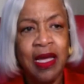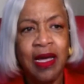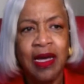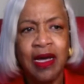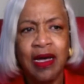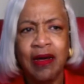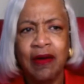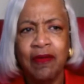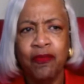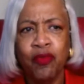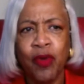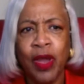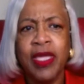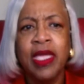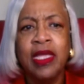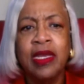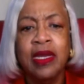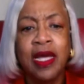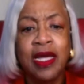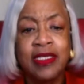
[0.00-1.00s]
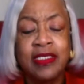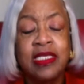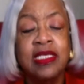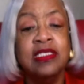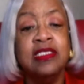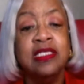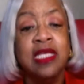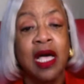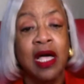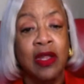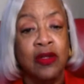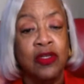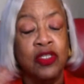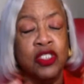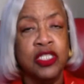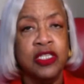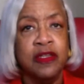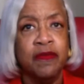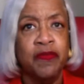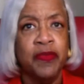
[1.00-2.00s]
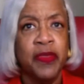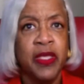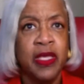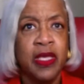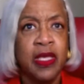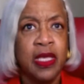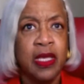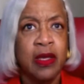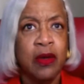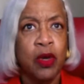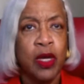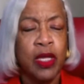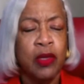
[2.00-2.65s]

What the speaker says: of recognizing scholarship. And